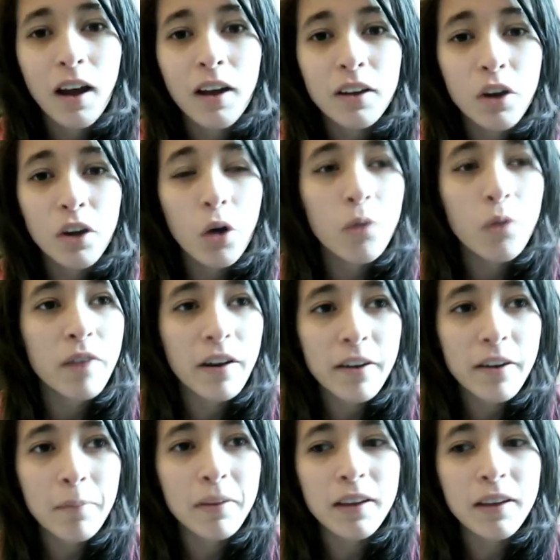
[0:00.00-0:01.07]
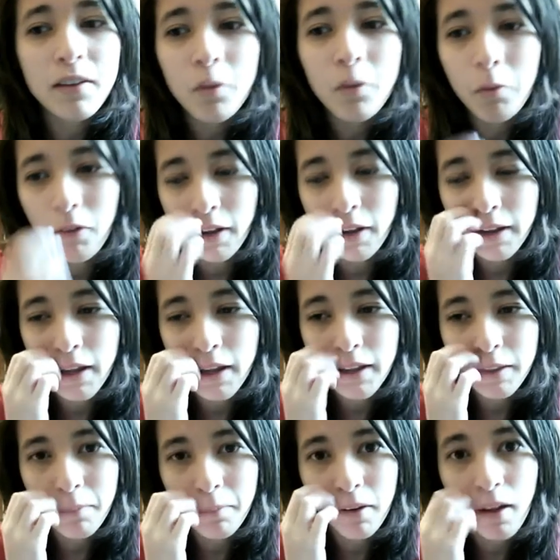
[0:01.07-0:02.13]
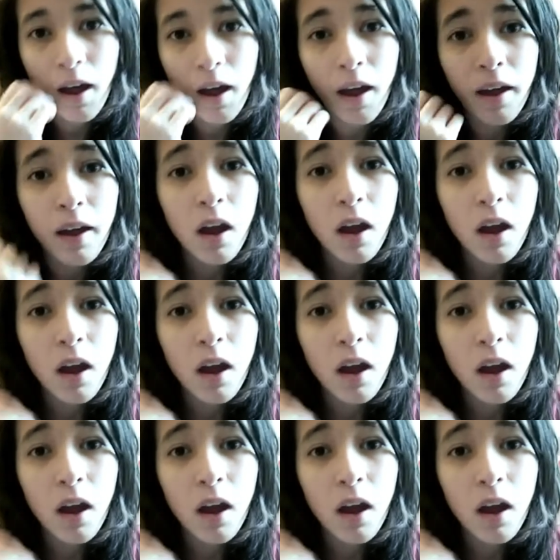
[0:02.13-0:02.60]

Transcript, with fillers: you know, very believable. I like them a lot.